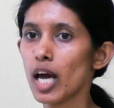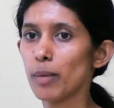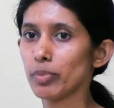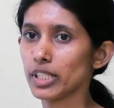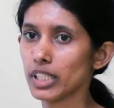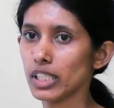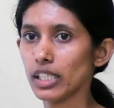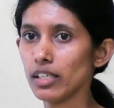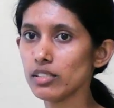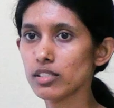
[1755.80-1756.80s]

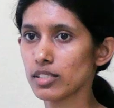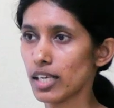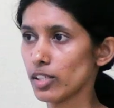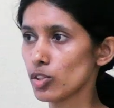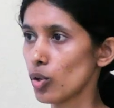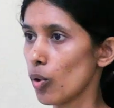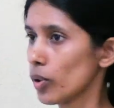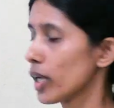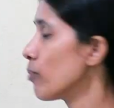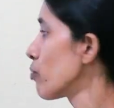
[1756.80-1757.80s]
epithelial cells.
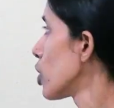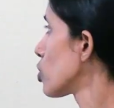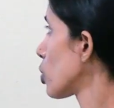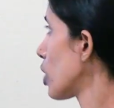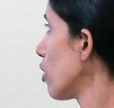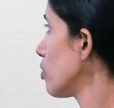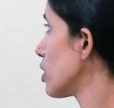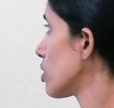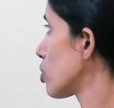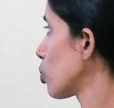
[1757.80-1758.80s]
Okay. So now
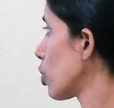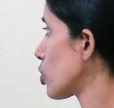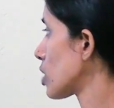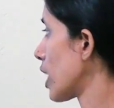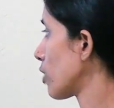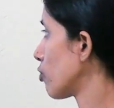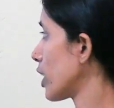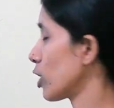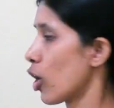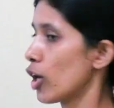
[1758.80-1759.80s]
this
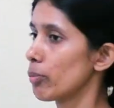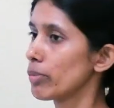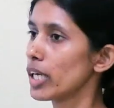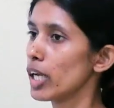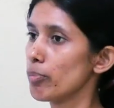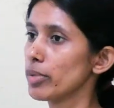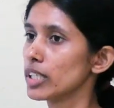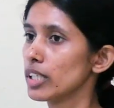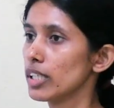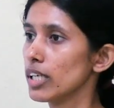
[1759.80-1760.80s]
pseudostratified columnar
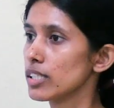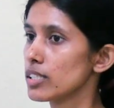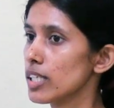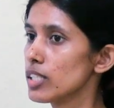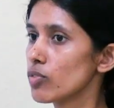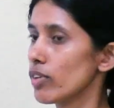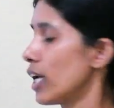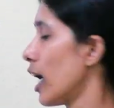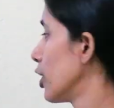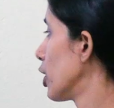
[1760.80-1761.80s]
epithelial cells
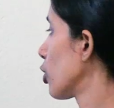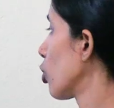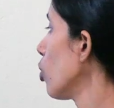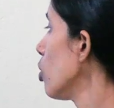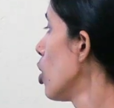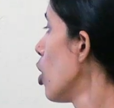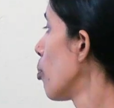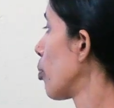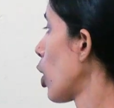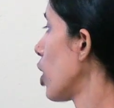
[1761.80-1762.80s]
will undergo
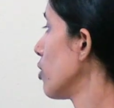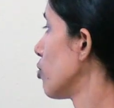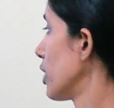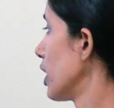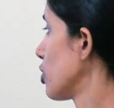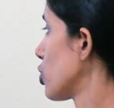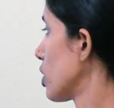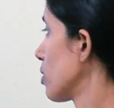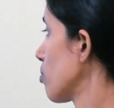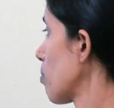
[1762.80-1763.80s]

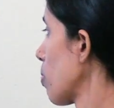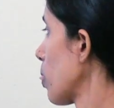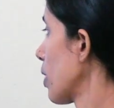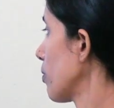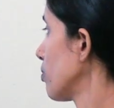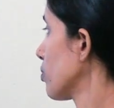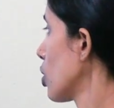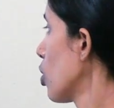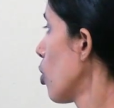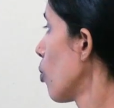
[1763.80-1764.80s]
proliferation.
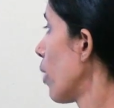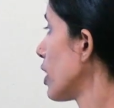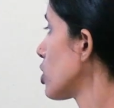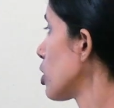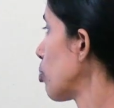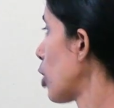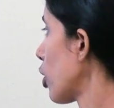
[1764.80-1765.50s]
Once the